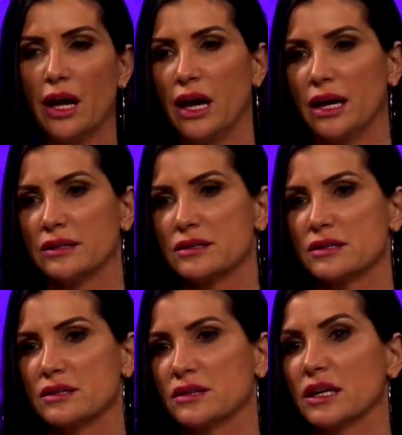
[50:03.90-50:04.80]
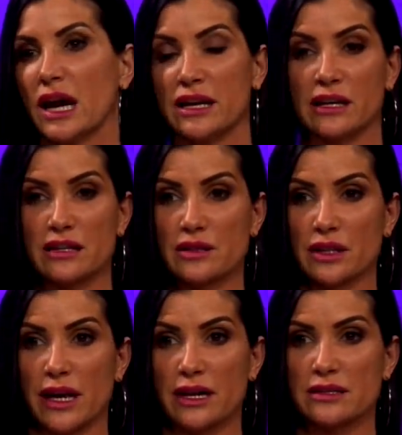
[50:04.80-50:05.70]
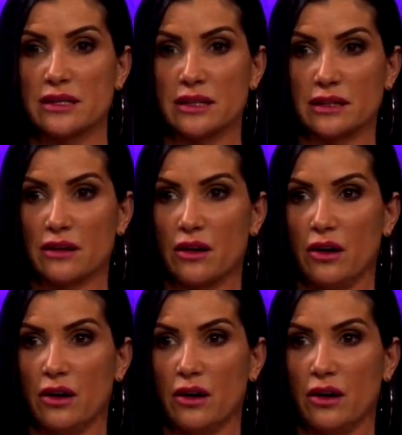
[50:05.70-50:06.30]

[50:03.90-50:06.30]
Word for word: And then I guess the last thing,